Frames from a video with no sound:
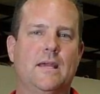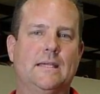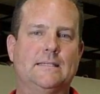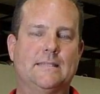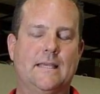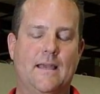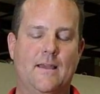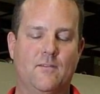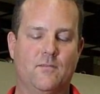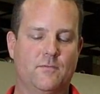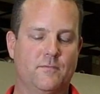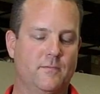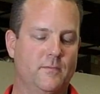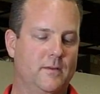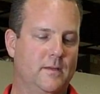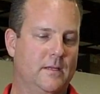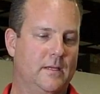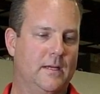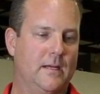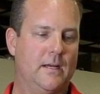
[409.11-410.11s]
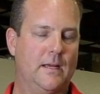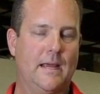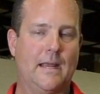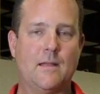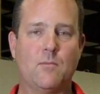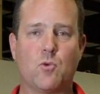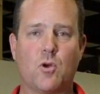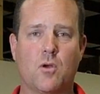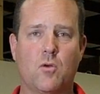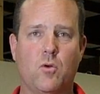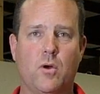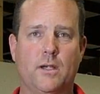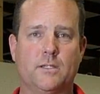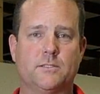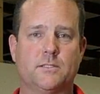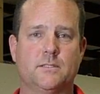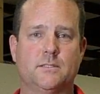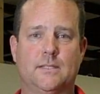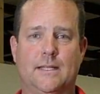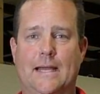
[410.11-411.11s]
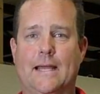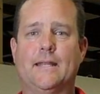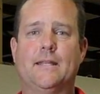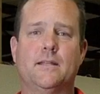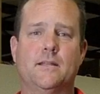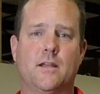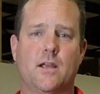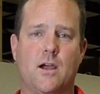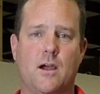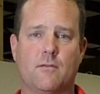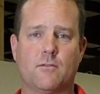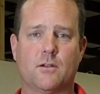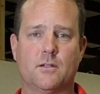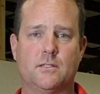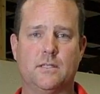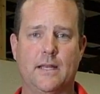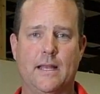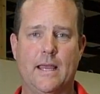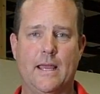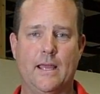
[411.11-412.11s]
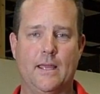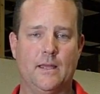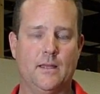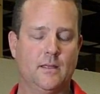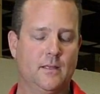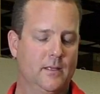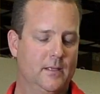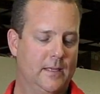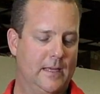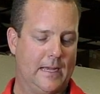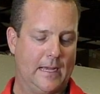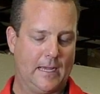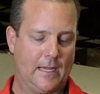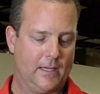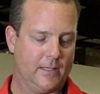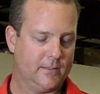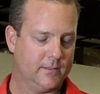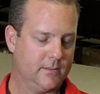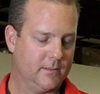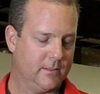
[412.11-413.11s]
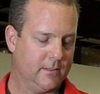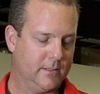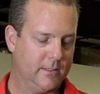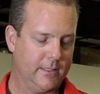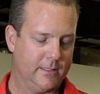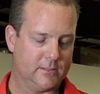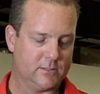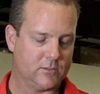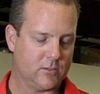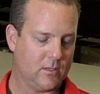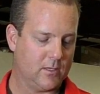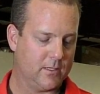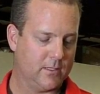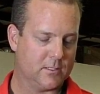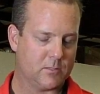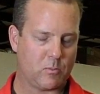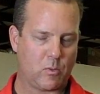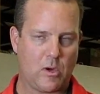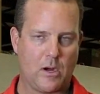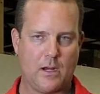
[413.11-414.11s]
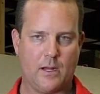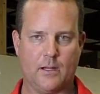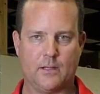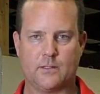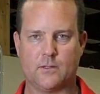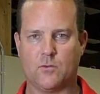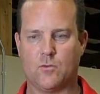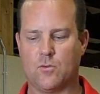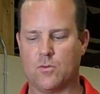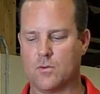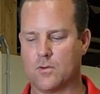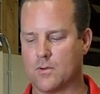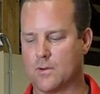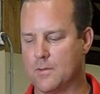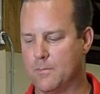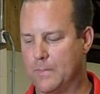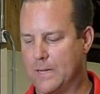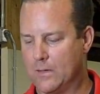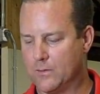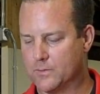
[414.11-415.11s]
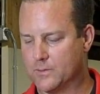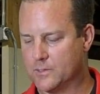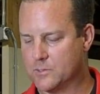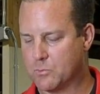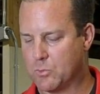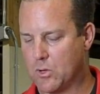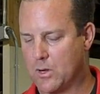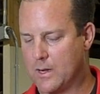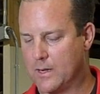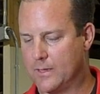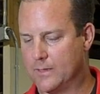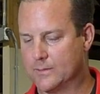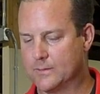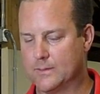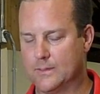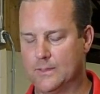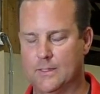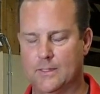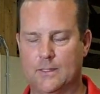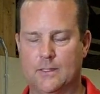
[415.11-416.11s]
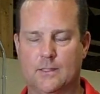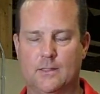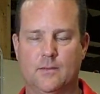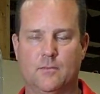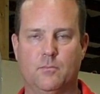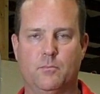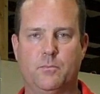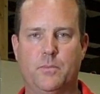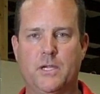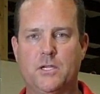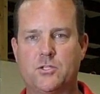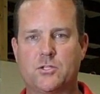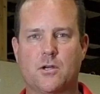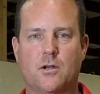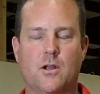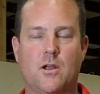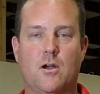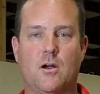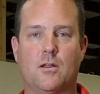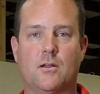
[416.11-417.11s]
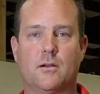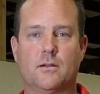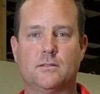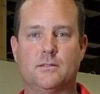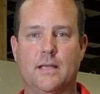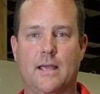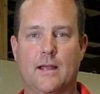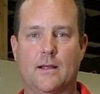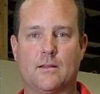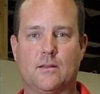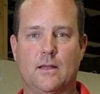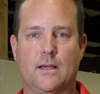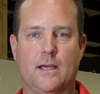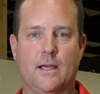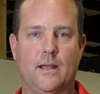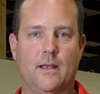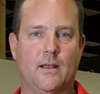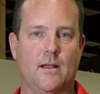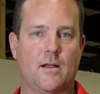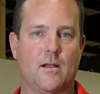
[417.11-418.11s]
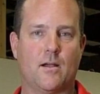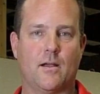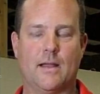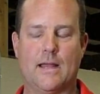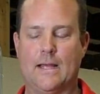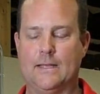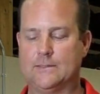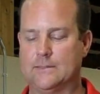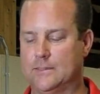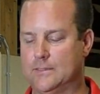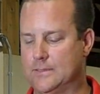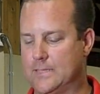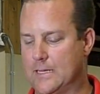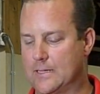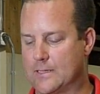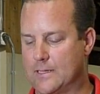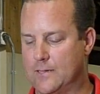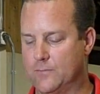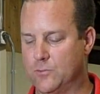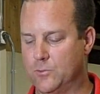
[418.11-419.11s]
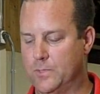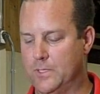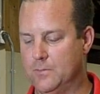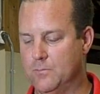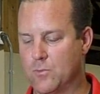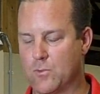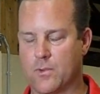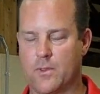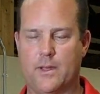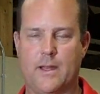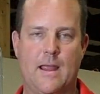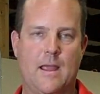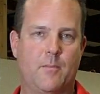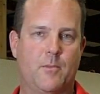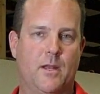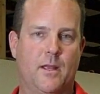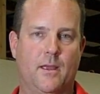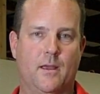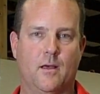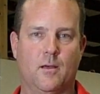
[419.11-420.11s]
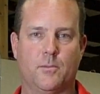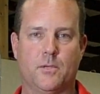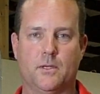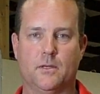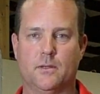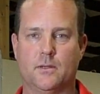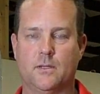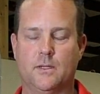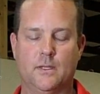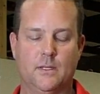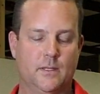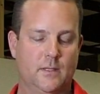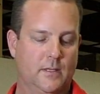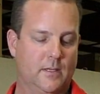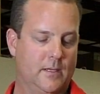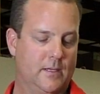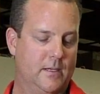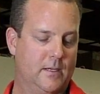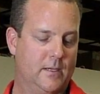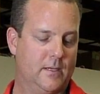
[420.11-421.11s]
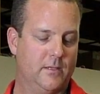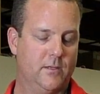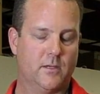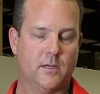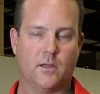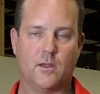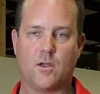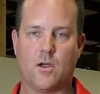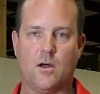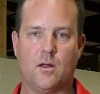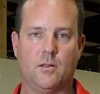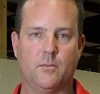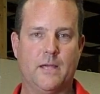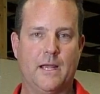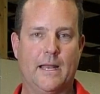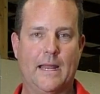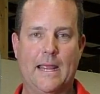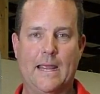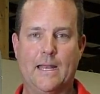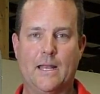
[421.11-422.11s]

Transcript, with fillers: you guys have uh, any more questions that I didn't cover today on installing this product or about this product, be sure to call our tech line. Our guys on the tech line will be more than happy to help you. Uh, you can call them at